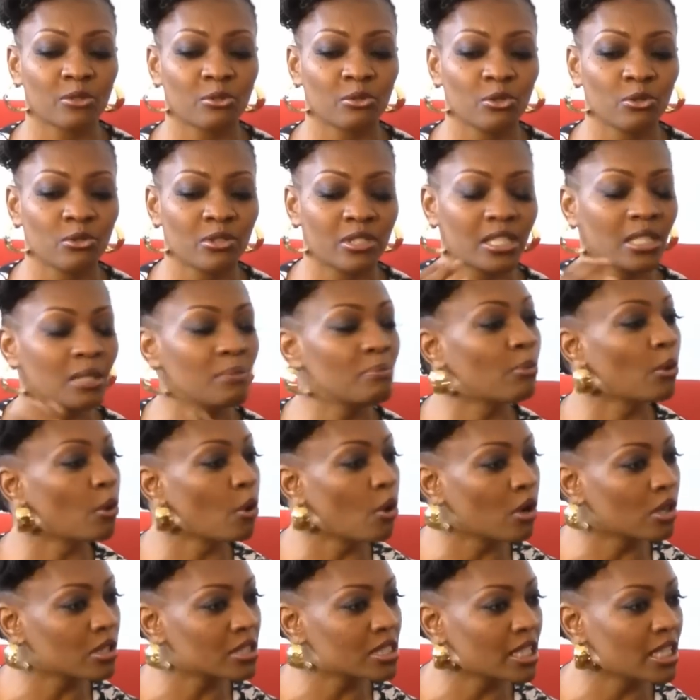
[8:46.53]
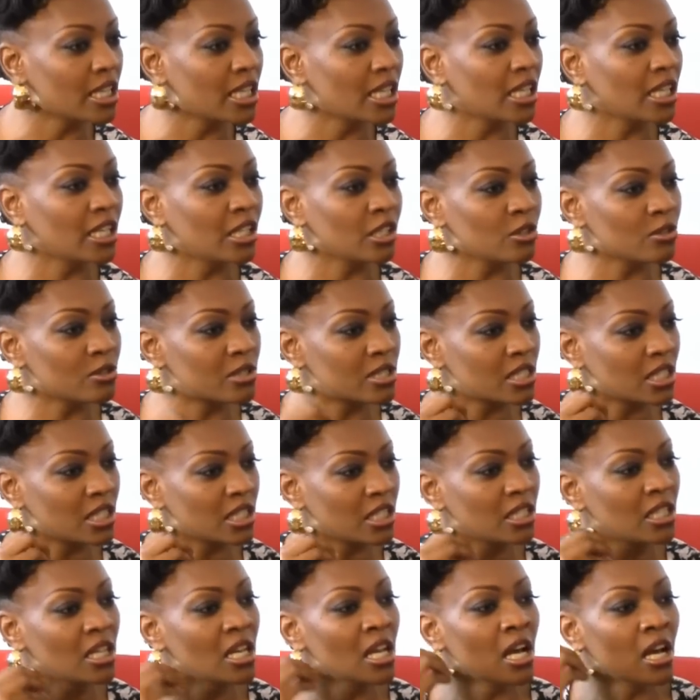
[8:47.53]
when you see balding and you
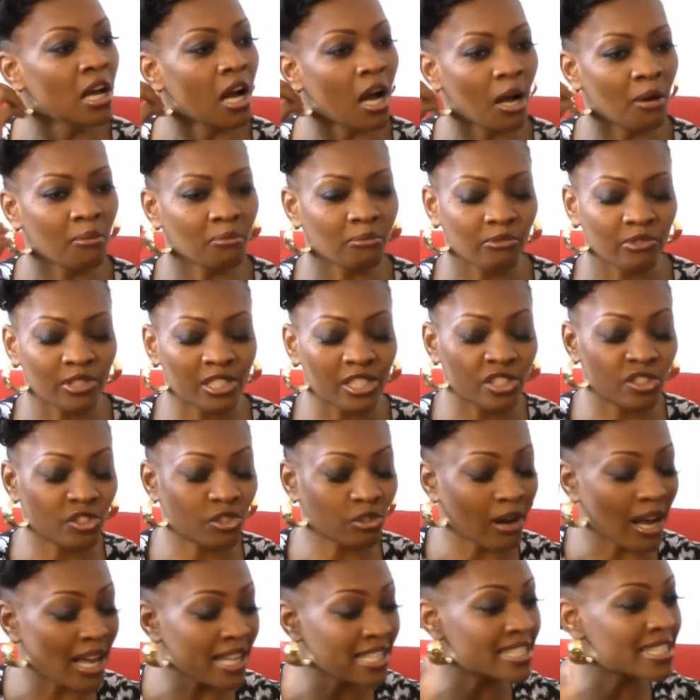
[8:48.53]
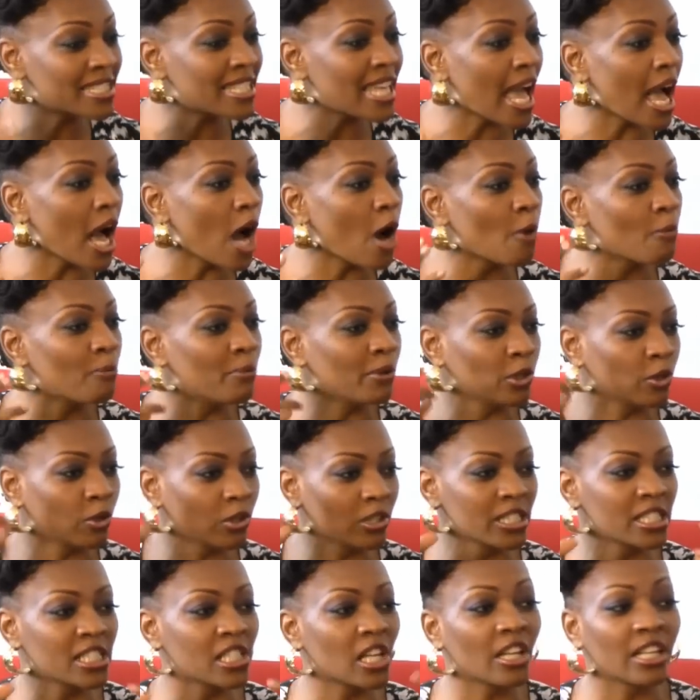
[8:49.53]
see dry scalp and
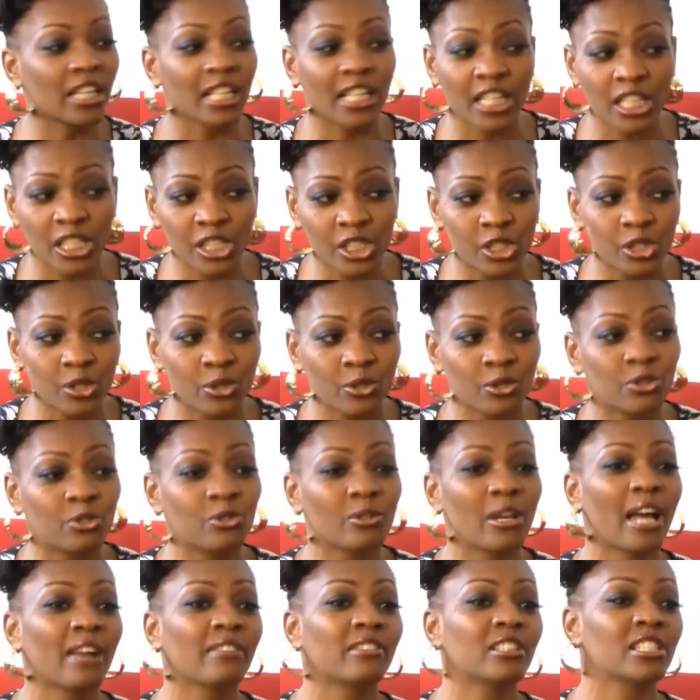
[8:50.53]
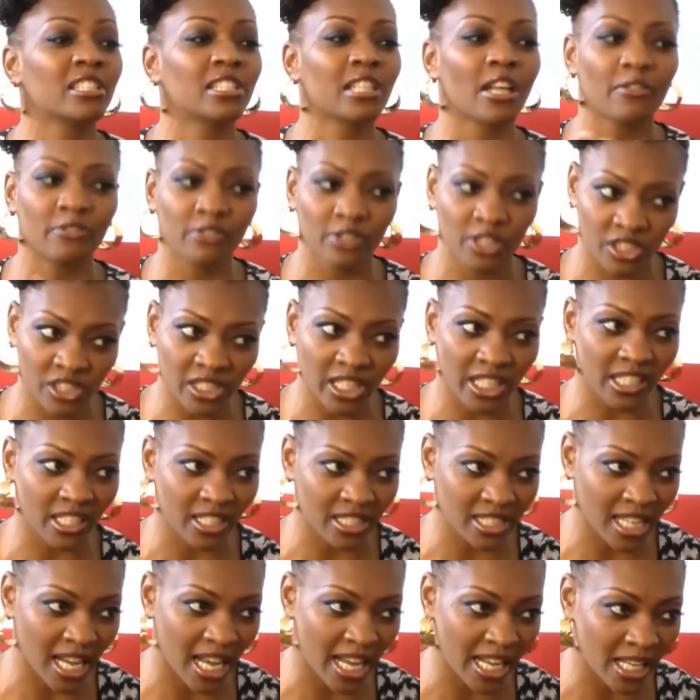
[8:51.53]
all these other issues, you have to definitely check
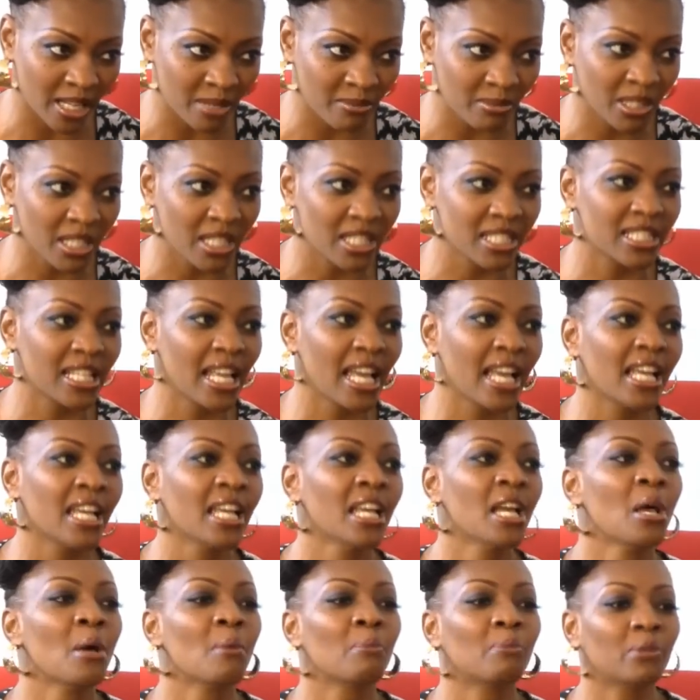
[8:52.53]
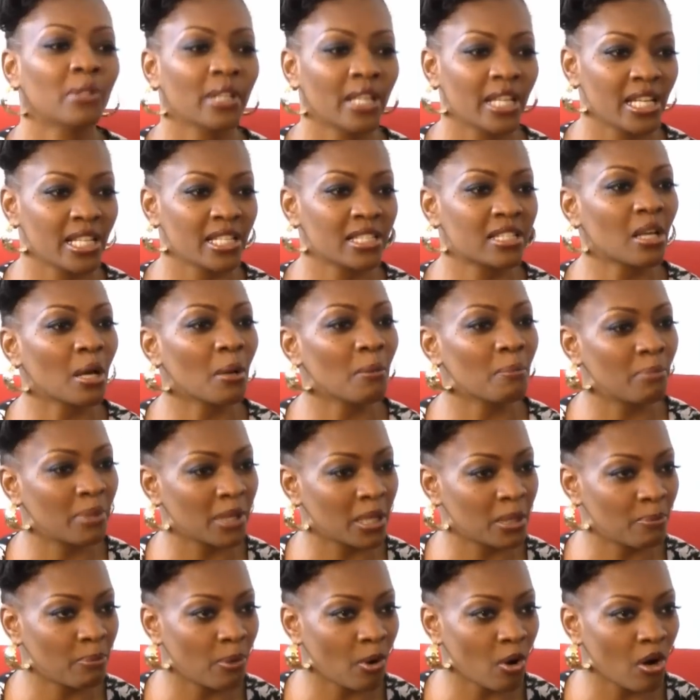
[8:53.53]
your diet, because that plays a
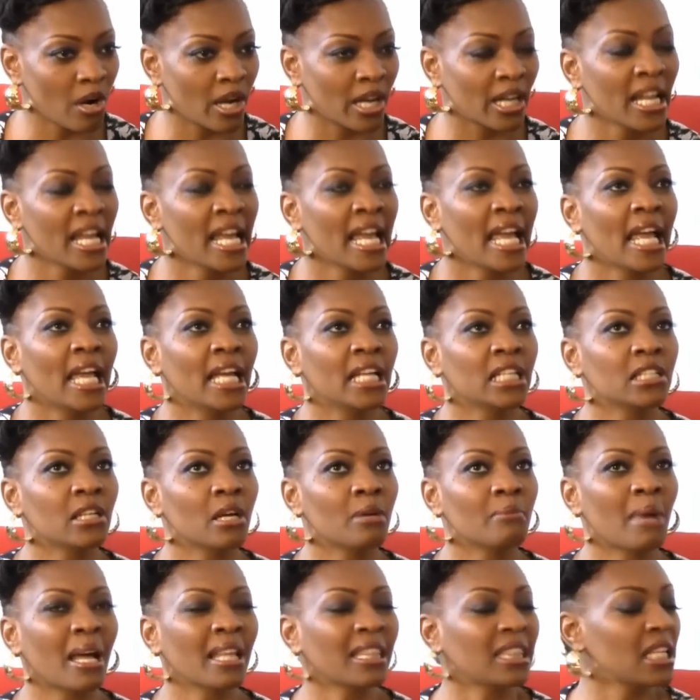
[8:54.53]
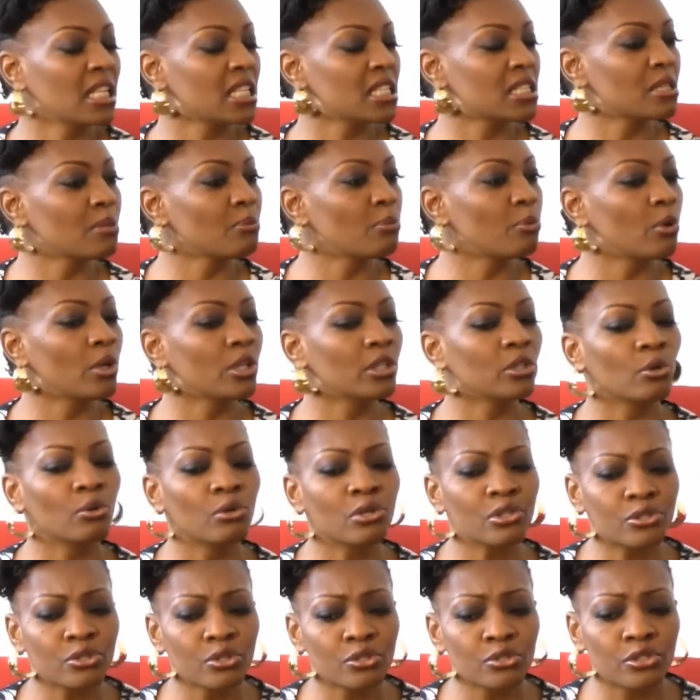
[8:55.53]
big part. And I think it's important
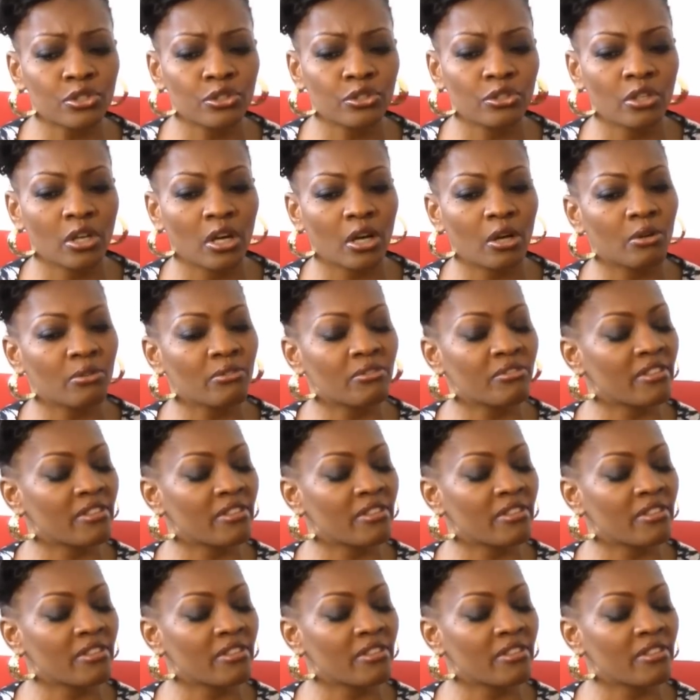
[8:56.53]
also to know